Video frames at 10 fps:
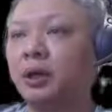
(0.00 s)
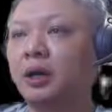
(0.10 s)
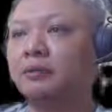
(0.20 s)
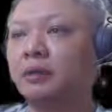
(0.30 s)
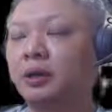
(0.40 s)

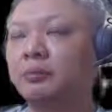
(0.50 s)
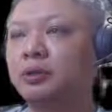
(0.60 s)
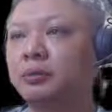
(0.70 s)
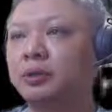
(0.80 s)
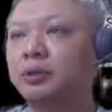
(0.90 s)
after
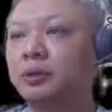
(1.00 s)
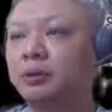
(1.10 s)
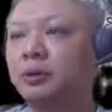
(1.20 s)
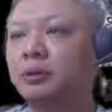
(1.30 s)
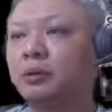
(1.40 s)
capturing
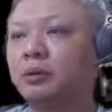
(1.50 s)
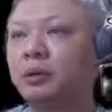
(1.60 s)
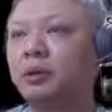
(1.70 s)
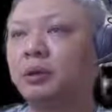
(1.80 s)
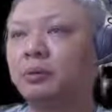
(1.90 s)
material,
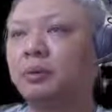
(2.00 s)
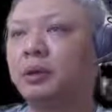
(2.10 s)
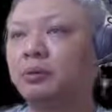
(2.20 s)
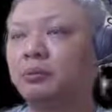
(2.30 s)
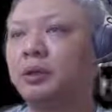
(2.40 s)

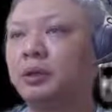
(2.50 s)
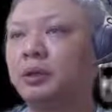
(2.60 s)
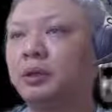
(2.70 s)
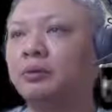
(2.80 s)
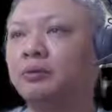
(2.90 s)
black will
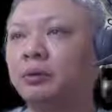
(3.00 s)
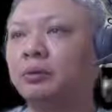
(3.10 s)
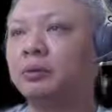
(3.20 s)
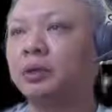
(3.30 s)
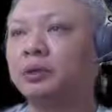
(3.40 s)
be none for
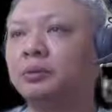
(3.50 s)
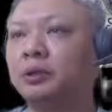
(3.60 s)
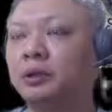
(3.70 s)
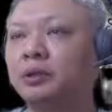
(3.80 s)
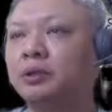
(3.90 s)
the worse,
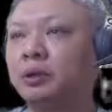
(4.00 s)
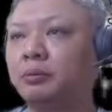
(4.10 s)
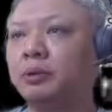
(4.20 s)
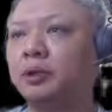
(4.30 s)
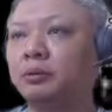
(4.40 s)
because there
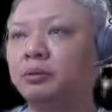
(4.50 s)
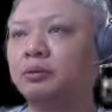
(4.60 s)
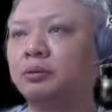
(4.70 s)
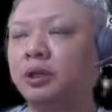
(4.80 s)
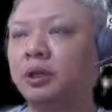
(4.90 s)
will be now
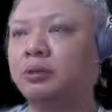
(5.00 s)
2